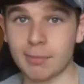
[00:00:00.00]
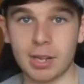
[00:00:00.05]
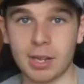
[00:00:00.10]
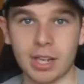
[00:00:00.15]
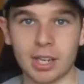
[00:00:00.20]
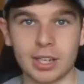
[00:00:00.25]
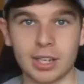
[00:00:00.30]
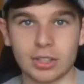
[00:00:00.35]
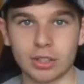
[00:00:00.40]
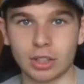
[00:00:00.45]

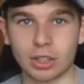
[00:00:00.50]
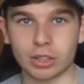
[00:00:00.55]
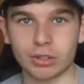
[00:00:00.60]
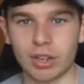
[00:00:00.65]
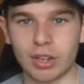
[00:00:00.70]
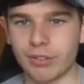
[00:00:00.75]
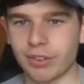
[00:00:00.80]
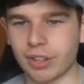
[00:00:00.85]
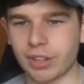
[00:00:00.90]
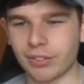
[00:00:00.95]
make any jokes or
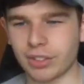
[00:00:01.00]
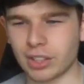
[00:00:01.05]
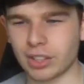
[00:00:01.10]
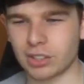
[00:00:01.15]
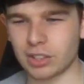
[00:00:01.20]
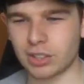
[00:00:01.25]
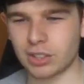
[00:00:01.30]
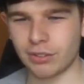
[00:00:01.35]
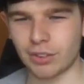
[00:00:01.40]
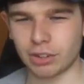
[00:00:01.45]
anything. I think
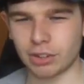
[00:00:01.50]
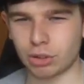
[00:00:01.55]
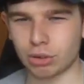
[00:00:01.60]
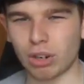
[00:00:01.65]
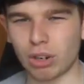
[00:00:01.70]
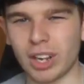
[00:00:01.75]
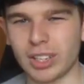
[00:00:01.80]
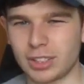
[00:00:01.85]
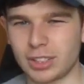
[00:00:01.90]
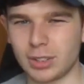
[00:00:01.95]
just if I
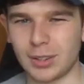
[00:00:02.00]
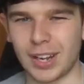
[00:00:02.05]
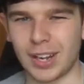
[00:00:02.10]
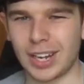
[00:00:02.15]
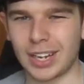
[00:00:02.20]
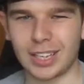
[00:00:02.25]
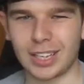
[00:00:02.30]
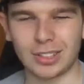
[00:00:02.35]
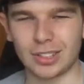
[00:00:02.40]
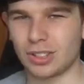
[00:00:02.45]
try too
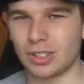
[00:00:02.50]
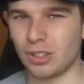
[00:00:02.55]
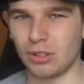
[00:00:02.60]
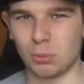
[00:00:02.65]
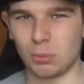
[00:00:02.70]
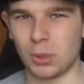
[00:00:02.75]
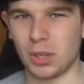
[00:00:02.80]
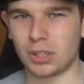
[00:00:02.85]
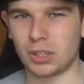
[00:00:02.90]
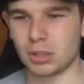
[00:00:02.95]
hard, it just
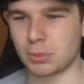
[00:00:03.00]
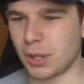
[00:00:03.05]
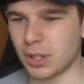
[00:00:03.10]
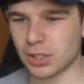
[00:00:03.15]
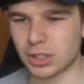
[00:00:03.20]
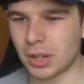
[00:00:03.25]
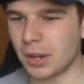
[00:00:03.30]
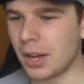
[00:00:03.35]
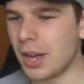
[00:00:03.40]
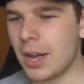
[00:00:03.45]
doesn't work as well.
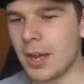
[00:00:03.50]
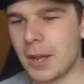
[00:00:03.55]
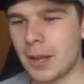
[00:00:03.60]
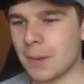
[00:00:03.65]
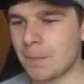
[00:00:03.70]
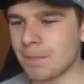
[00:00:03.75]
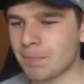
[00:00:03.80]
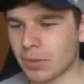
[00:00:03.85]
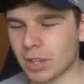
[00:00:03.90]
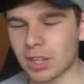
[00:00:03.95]
So
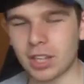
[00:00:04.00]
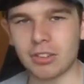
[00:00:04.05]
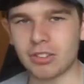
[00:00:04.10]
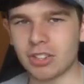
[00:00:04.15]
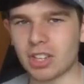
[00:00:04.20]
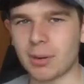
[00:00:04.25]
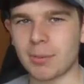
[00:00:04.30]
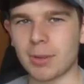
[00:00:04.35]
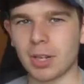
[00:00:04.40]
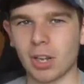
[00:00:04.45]
these
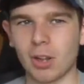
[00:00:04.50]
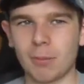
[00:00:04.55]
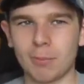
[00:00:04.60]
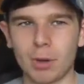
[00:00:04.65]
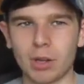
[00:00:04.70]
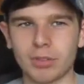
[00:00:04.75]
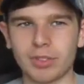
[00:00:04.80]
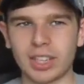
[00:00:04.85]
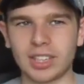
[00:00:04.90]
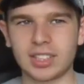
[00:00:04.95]
are going to be a lot
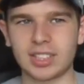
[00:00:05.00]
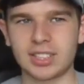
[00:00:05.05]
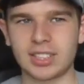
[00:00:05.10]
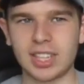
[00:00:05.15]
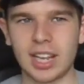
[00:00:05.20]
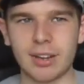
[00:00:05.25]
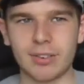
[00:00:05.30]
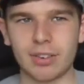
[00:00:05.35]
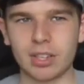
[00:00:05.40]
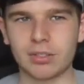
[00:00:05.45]
more of like
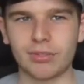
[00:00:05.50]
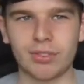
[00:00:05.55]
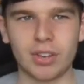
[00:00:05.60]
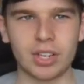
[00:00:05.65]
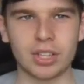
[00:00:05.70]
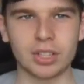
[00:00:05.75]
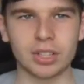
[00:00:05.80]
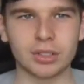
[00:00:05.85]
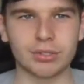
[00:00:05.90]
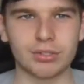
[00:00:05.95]
serious
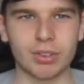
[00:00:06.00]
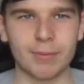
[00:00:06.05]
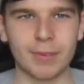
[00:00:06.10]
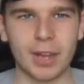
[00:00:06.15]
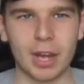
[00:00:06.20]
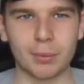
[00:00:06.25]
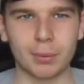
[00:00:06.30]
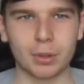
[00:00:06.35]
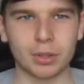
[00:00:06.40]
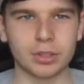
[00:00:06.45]
videos from
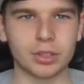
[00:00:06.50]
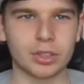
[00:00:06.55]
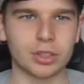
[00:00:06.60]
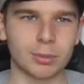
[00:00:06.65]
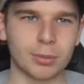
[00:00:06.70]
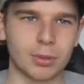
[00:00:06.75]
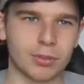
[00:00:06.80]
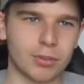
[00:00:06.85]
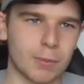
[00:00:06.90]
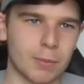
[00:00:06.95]
now on.
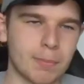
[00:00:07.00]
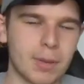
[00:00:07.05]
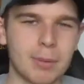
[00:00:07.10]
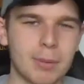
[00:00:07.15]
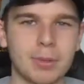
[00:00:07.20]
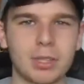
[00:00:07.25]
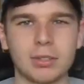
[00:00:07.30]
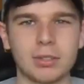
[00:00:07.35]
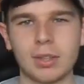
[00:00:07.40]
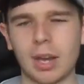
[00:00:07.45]
Some of them
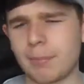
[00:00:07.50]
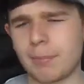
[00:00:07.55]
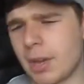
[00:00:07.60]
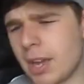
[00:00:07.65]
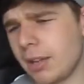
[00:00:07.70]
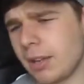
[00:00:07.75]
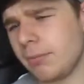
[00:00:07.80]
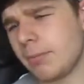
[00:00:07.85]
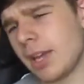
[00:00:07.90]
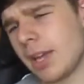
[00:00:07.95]
I
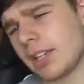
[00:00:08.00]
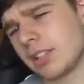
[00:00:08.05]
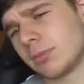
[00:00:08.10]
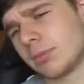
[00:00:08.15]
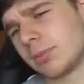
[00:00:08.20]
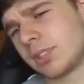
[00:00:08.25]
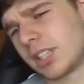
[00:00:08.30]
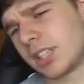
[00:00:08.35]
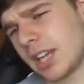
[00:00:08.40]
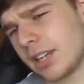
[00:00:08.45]
may make
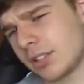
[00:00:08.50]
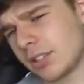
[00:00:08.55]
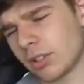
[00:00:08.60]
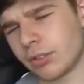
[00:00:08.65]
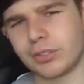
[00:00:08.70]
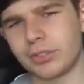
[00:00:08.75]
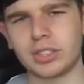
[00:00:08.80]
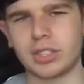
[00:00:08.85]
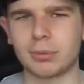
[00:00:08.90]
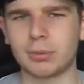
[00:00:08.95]
some skits.
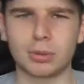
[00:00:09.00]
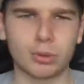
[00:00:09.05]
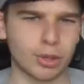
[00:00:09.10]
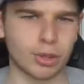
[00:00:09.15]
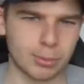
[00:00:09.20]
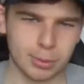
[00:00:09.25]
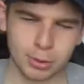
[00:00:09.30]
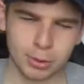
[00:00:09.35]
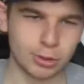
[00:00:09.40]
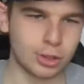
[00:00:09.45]
Obviously, I'm still
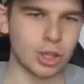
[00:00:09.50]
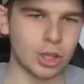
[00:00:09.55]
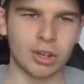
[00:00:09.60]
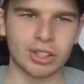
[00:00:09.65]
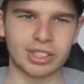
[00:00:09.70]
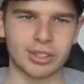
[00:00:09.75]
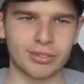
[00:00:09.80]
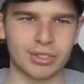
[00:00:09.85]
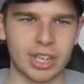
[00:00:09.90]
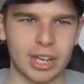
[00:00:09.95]
going to be doing
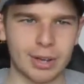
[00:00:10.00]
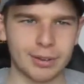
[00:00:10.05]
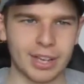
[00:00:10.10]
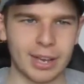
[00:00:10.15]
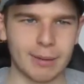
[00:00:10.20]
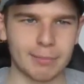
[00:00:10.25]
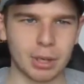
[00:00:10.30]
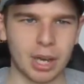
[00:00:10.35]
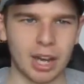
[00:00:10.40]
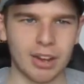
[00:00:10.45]
jokes every now and
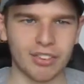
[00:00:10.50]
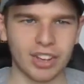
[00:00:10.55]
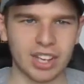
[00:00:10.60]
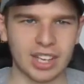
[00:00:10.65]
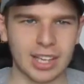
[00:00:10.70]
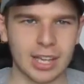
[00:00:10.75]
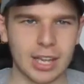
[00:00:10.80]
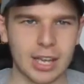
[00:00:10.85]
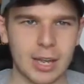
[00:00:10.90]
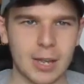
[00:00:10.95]
then, but I
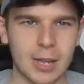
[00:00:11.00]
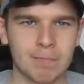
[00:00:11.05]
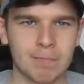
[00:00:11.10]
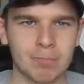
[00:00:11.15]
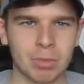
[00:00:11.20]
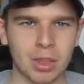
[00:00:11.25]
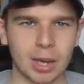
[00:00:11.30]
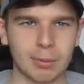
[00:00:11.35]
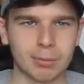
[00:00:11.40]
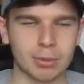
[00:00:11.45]
think
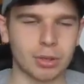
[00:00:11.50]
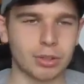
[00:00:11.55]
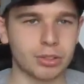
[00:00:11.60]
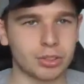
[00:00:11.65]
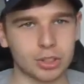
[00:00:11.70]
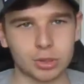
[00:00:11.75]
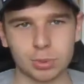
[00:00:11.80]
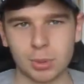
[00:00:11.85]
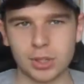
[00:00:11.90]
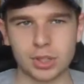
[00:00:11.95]
I'm going
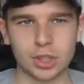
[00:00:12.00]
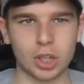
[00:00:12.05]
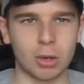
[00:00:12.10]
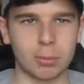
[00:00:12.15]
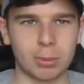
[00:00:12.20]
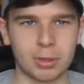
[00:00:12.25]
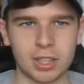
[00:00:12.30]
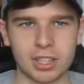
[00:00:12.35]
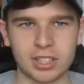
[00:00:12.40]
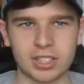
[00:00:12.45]
to switch it
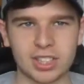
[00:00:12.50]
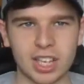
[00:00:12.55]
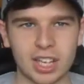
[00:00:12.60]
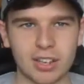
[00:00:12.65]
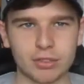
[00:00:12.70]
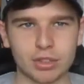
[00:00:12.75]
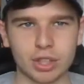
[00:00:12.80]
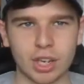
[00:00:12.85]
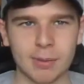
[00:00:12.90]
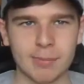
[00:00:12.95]
up, and instead
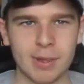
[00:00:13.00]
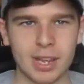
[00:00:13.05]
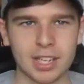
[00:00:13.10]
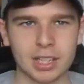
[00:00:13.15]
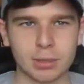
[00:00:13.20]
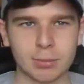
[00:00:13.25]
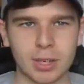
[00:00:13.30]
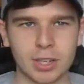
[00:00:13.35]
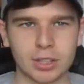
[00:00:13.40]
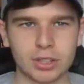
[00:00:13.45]
of trying to make
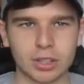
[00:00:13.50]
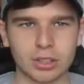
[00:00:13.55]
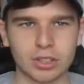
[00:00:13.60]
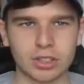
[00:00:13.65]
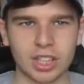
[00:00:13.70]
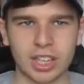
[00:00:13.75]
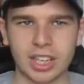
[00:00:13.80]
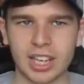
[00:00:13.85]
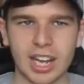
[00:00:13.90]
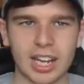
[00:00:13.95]
as many jokes
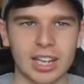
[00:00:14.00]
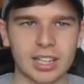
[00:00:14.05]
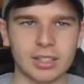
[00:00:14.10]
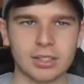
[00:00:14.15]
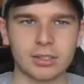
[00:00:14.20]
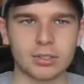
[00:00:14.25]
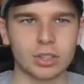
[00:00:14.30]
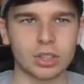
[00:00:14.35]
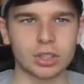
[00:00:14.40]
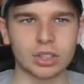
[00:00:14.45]
as I
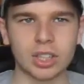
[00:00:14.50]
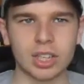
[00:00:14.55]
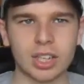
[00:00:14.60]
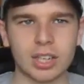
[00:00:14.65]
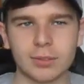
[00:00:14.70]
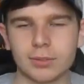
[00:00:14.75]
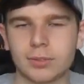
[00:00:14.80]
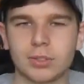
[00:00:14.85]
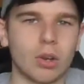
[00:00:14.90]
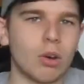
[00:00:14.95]
can, just
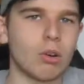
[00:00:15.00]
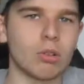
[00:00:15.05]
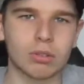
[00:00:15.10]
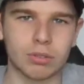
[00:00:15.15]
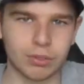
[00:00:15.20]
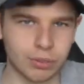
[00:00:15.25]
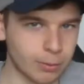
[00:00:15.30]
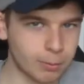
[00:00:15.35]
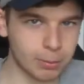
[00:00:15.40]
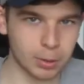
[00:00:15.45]
kind of talk
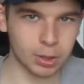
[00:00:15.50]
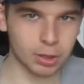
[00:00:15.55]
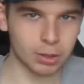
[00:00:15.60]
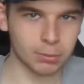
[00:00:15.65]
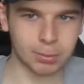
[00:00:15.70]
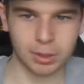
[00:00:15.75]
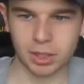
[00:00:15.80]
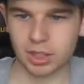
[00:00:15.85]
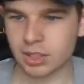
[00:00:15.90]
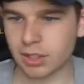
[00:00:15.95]
football,
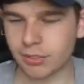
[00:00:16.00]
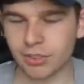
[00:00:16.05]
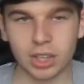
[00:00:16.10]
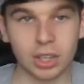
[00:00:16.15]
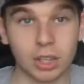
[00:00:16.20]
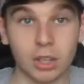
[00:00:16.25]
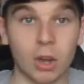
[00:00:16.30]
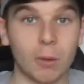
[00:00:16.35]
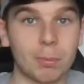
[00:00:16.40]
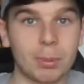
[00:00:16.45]
because I think
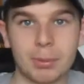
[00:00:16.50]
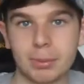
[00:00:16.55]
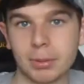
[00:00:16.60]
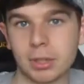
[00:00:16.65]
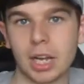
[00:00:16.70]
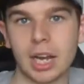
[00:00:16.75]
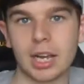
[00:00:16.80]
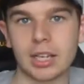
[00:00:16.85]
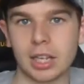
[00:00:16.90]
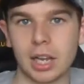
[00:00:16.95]
a lot of people
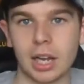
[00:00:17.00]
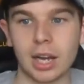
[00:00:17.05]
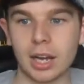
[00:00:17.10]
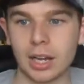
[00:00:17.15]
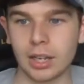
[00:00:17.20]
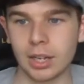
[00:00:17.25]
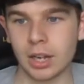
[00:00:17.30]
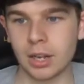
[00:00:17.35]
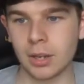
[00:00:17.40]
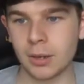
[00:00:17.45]
like
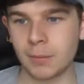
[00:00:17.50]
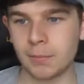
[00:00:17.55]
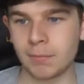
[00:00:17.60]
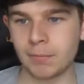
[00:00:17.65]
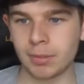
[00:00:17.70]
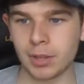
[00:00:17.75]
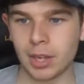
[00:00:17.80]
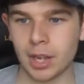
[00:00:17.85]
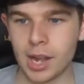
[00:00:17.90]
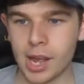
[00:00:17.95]
that.
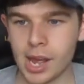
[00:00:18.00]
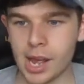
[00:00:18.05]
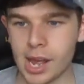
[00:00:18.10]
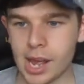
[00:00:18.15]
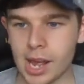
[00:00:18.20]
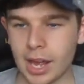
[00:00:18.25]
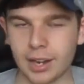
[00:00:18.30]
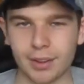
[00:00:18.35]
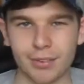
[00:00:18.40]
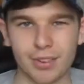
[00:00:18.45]

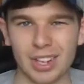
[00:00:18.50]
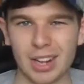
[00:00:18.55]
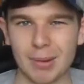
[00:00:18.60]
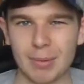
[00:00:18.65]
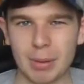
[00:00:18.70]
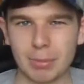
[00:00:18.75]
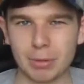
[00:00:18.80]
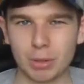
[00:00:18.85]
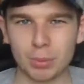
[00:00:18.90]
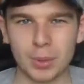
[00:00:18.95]
And I think that
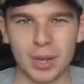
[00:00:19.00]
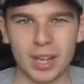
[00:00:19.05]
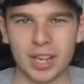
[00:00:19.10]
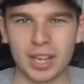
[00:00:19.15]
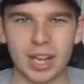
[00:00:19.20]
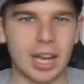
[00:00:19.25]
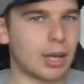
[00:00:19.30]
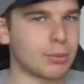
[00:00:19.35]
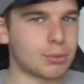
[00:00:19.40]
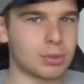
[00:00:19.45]
might be the
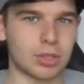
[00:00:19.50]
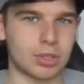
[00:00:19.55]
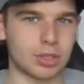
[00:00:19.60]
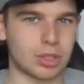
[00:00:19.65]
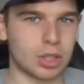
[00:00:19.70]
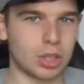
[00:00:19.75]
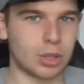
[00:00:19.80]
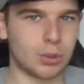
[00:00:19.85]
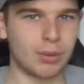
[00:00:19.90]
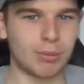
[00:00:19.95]
way I want to
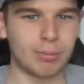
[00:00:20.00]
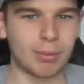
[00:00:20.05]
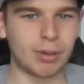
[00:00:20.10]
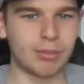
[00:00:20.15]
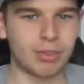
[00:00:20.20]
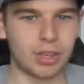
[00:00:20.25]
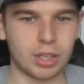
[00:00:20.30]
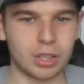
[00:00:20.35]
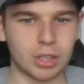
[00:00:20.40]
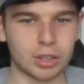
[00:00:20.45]
go with my
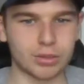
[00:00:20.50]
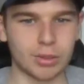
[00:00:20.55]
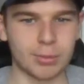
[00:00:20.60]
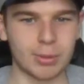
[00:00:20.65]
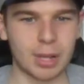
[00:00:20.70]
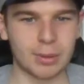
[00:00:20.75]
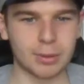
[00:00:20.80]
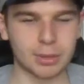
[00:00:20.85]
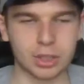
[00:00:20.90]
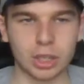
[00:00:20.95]
videos from
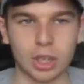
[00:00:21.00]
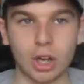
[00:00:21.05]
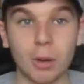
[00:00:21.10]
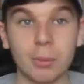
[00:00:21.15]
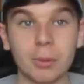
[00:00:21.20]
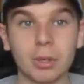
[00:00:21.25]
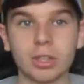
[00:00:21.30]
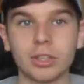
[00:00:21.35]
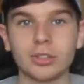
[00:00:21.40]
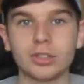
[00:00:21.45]
now on. So I
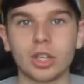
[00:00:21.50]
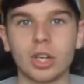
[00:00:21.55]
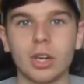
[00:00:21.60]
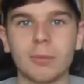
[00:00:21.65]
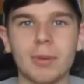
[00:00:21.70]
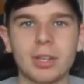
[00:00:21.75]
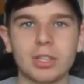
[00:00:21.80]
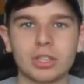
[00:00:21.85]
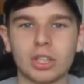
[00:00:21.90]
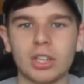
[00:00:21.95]
hope you all
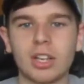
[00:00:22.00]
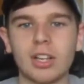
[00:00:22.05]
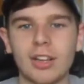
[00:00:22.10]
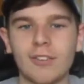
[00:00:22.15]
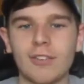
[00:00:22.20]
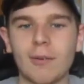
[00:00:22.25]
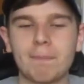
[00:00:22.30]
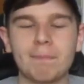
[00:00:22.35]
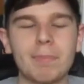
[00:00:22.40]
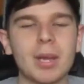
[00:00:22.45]
enjoyed. Make sure you
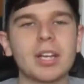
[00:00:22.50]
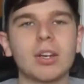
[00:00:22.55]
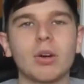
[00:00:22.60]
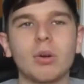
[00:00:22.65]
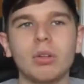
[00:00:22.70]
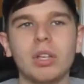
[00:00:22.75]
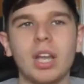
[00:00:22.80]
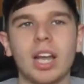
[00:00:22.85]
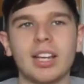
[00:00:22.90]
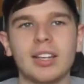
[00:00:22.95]
leave a big
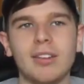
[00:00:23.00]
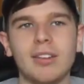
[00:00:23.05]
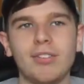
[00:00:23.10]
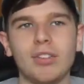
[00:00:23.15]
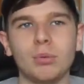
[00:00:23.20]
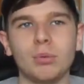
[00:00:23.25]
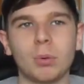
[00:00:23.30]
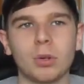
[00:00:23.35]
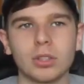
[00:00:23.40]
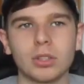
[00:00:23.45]
old like if
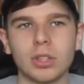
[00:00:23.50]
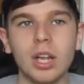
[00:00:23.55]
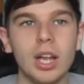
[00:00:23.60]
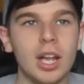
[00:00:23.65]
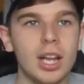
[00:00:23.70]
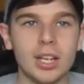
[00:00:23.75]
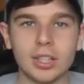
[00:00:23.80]
you want.